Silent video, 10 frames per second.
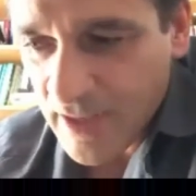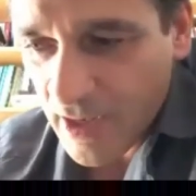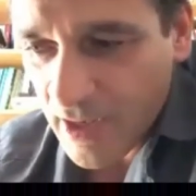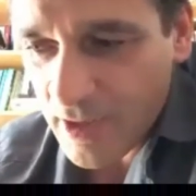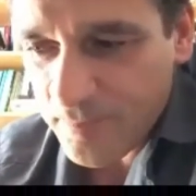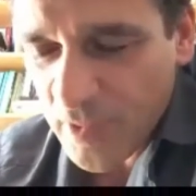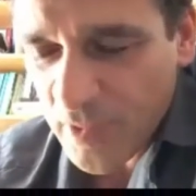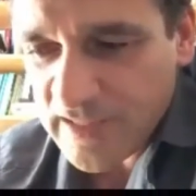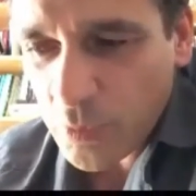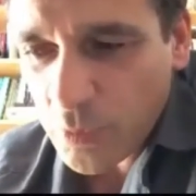
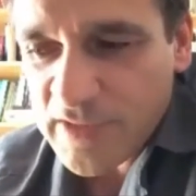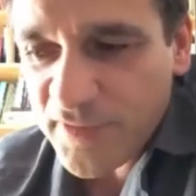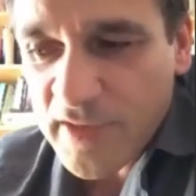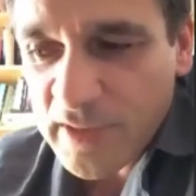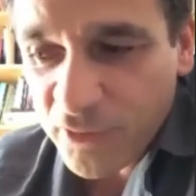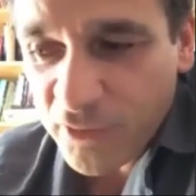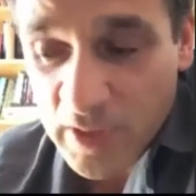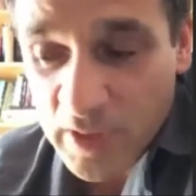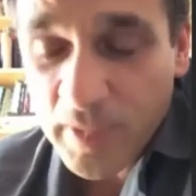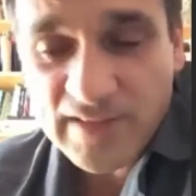But it was very
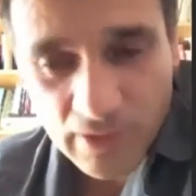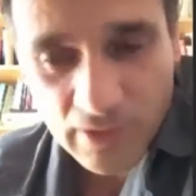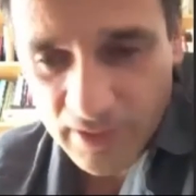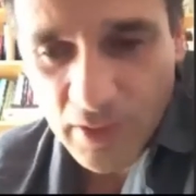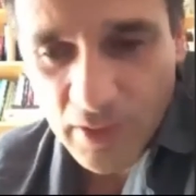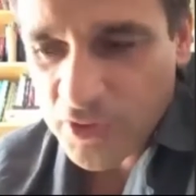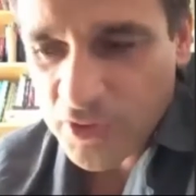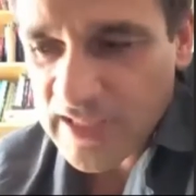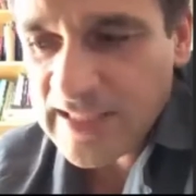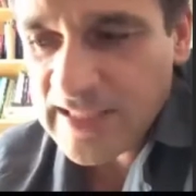free, particularly, of
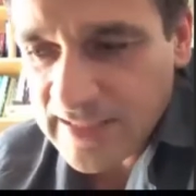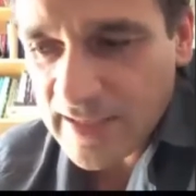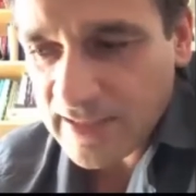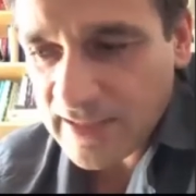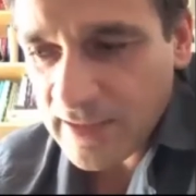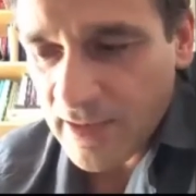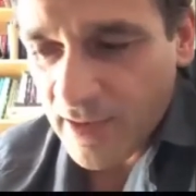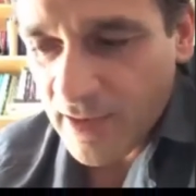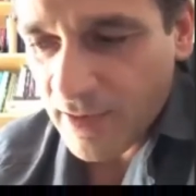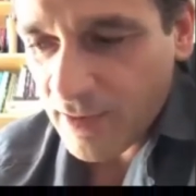course, in Italy.
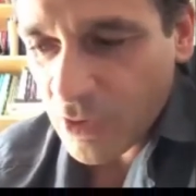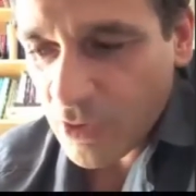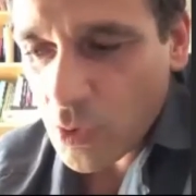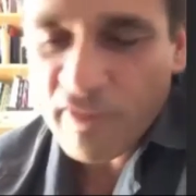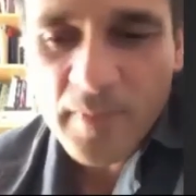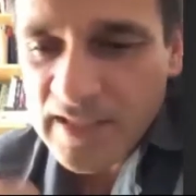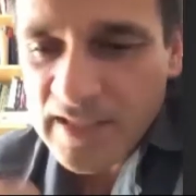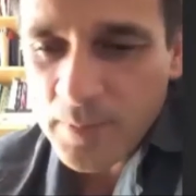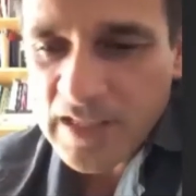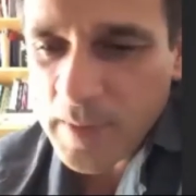You have
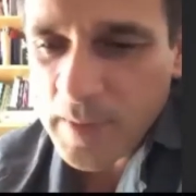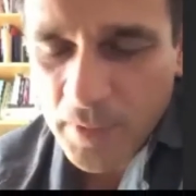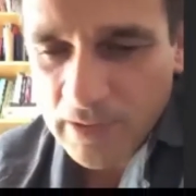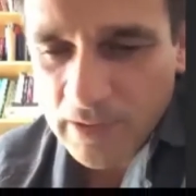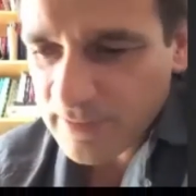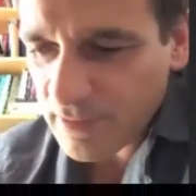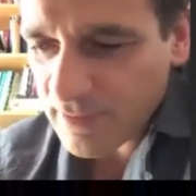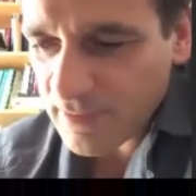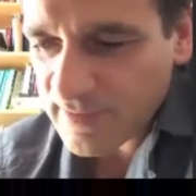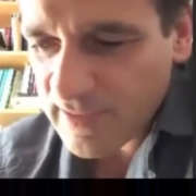many people
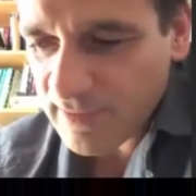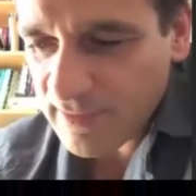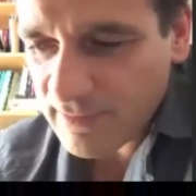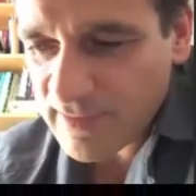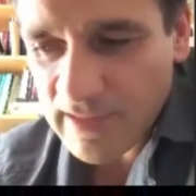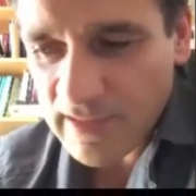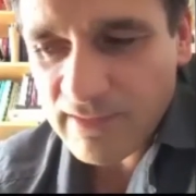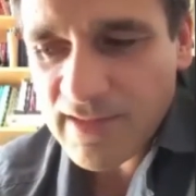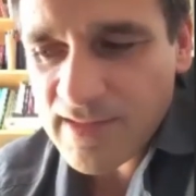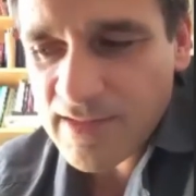telling
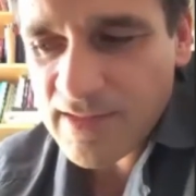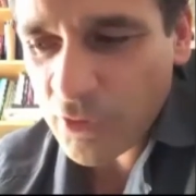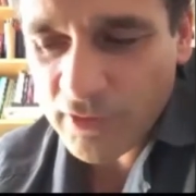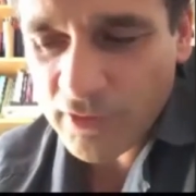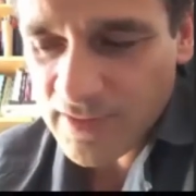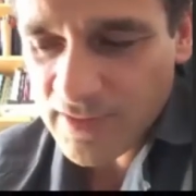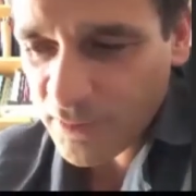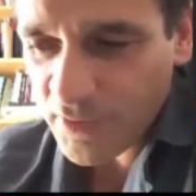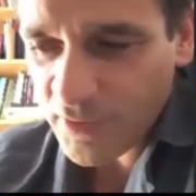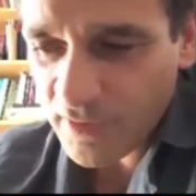these stories of
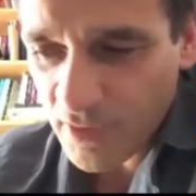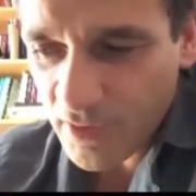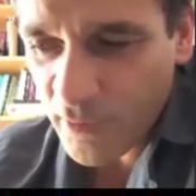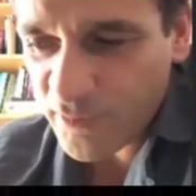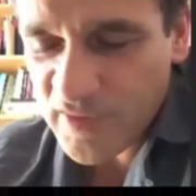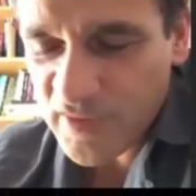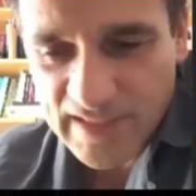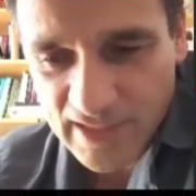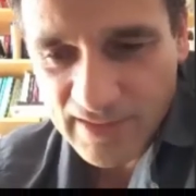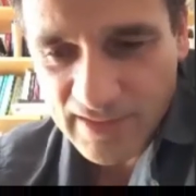
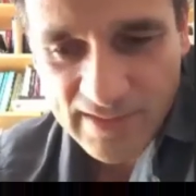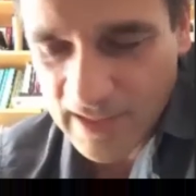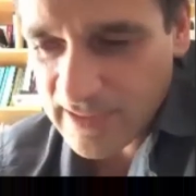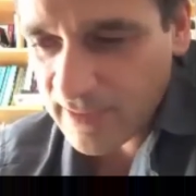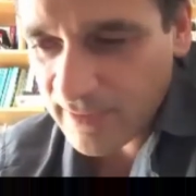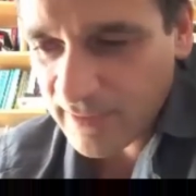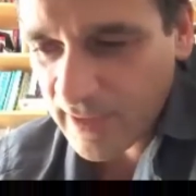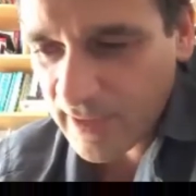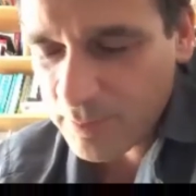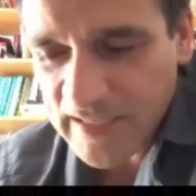visiting Italy
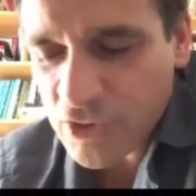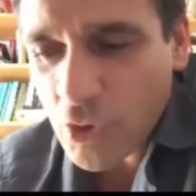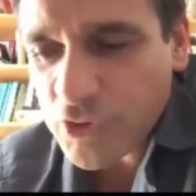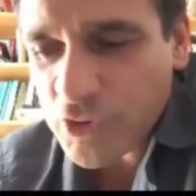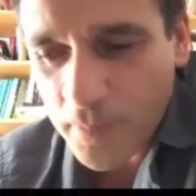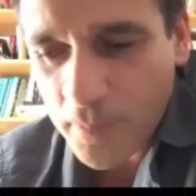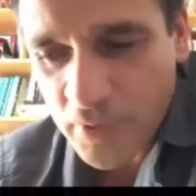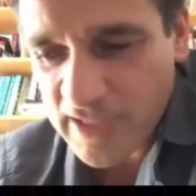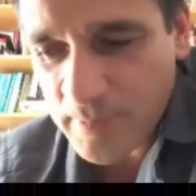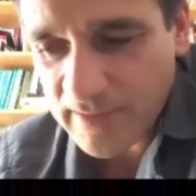and being so
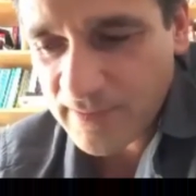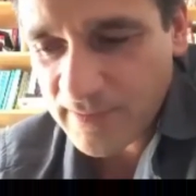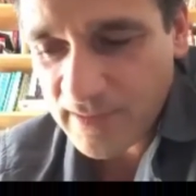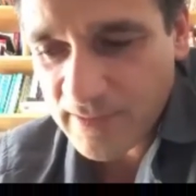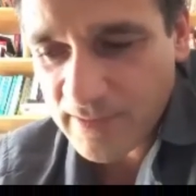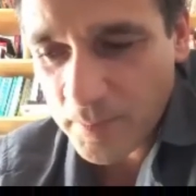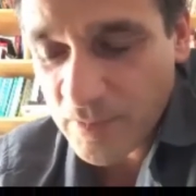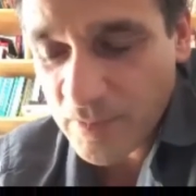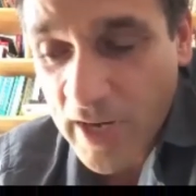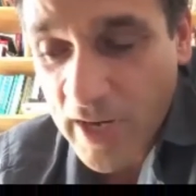surprised by
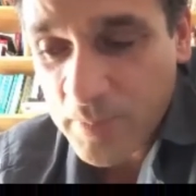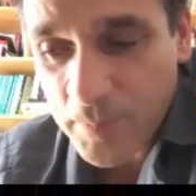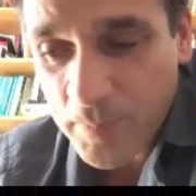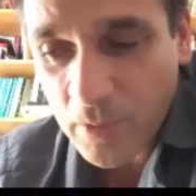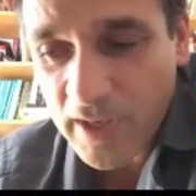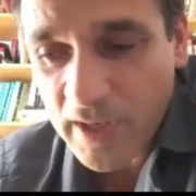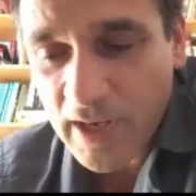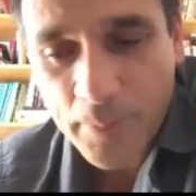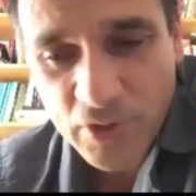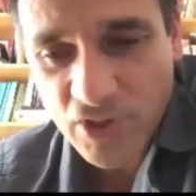the way people were
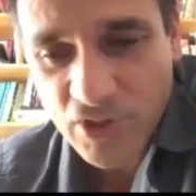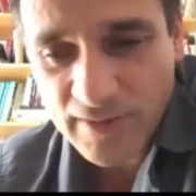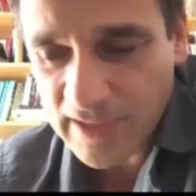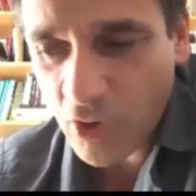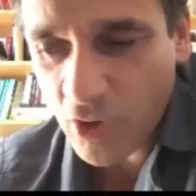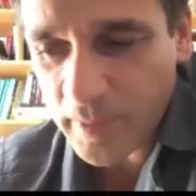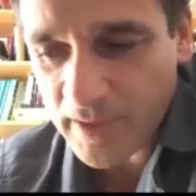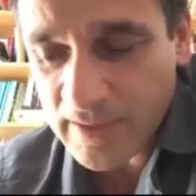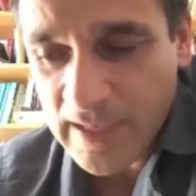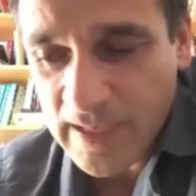appreciating
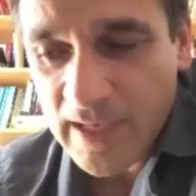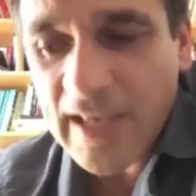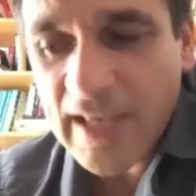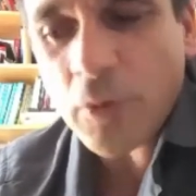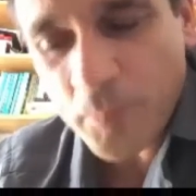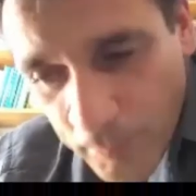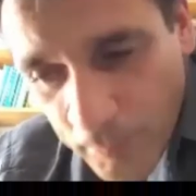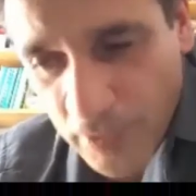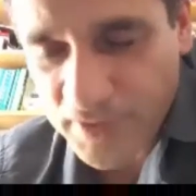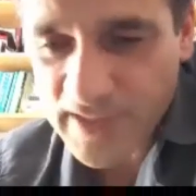opera and the
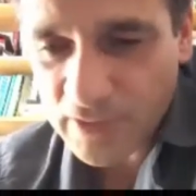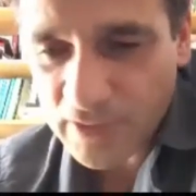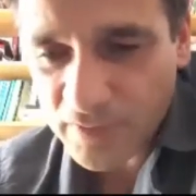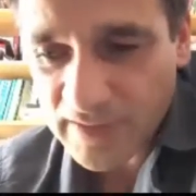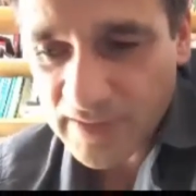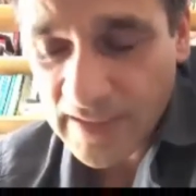popular side of it.